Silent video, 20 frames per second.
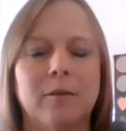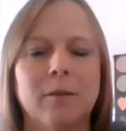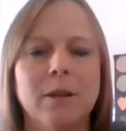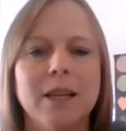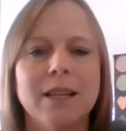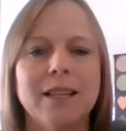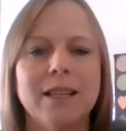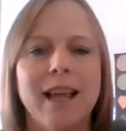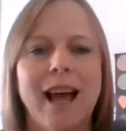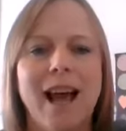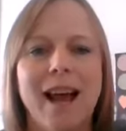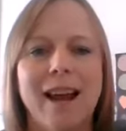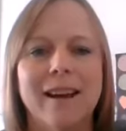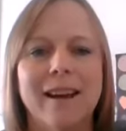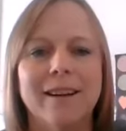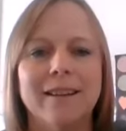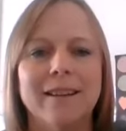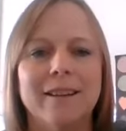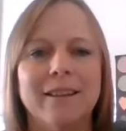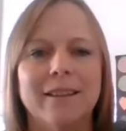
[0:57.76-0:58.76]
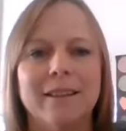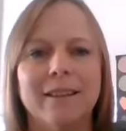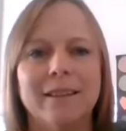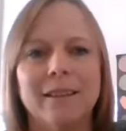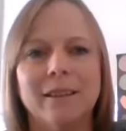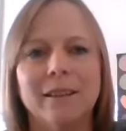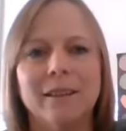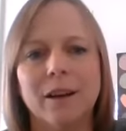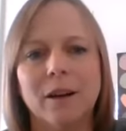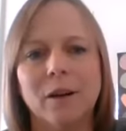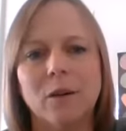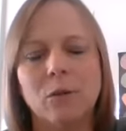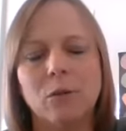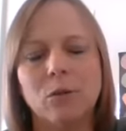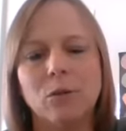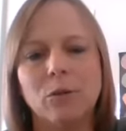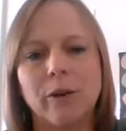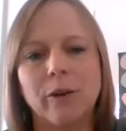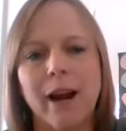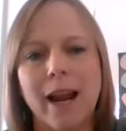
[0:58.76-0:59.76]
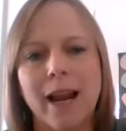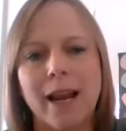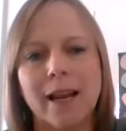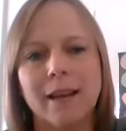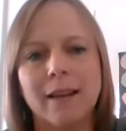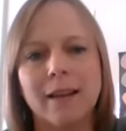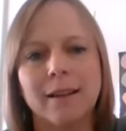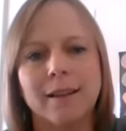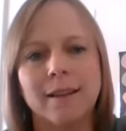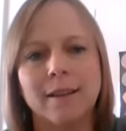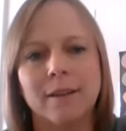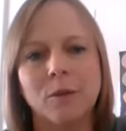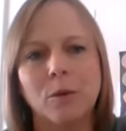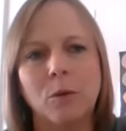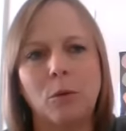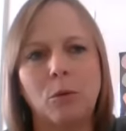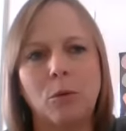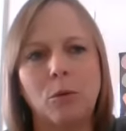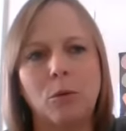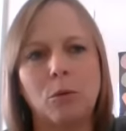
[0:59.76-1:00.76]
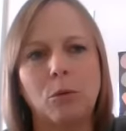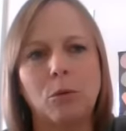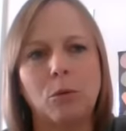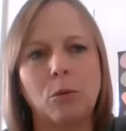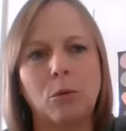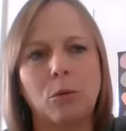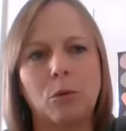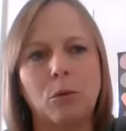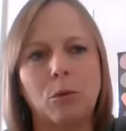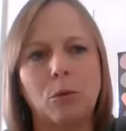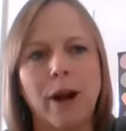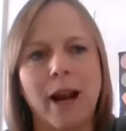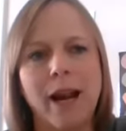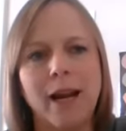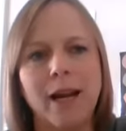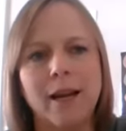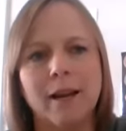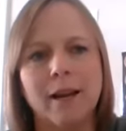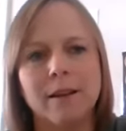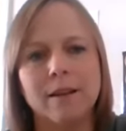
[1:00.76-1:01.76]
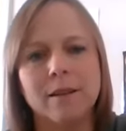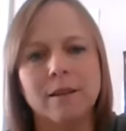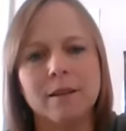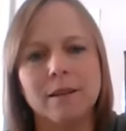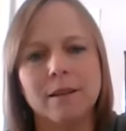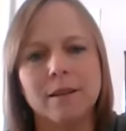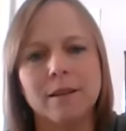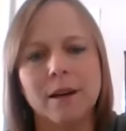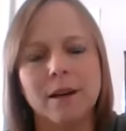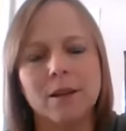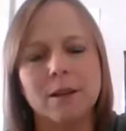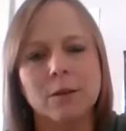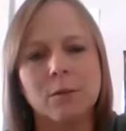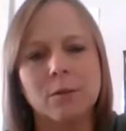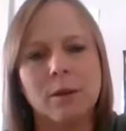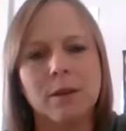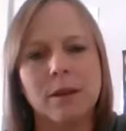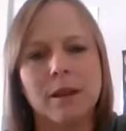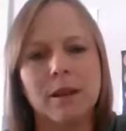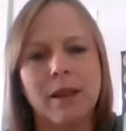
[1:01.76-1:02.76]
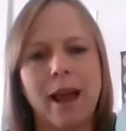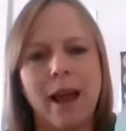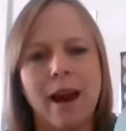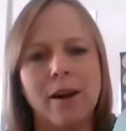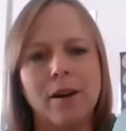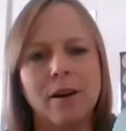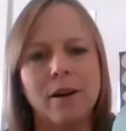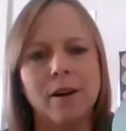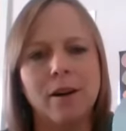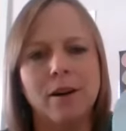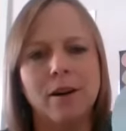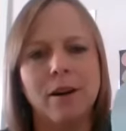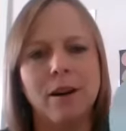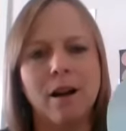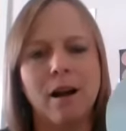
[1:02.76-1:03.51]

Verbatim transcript: What is that? A rake. Rake starts with the letter